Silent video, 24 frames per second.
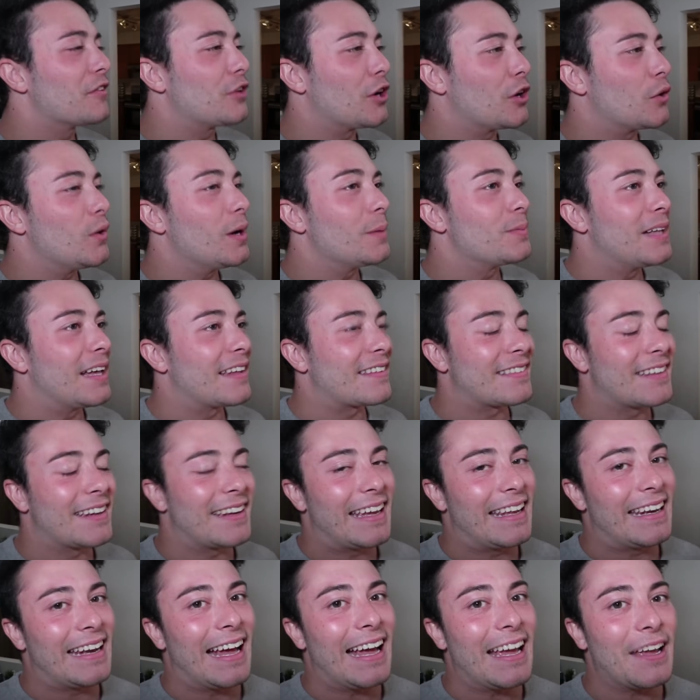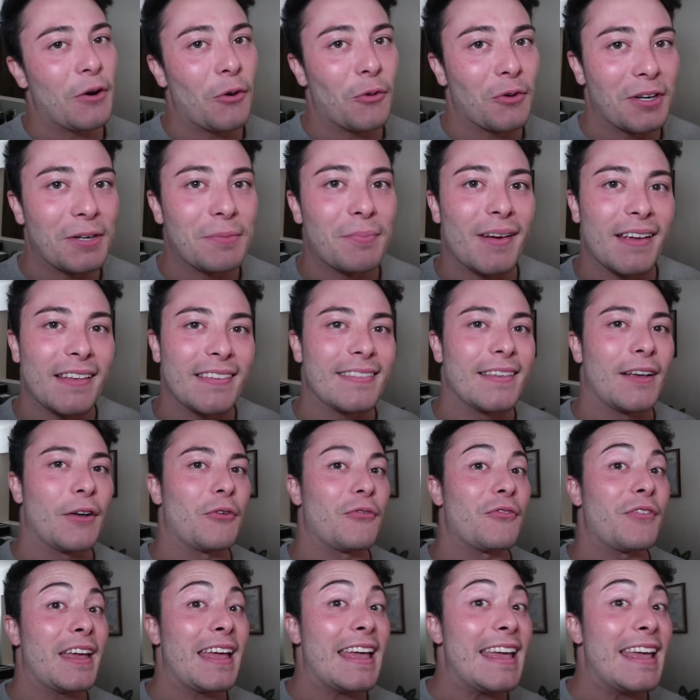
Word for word: dark web last night and I ordered myself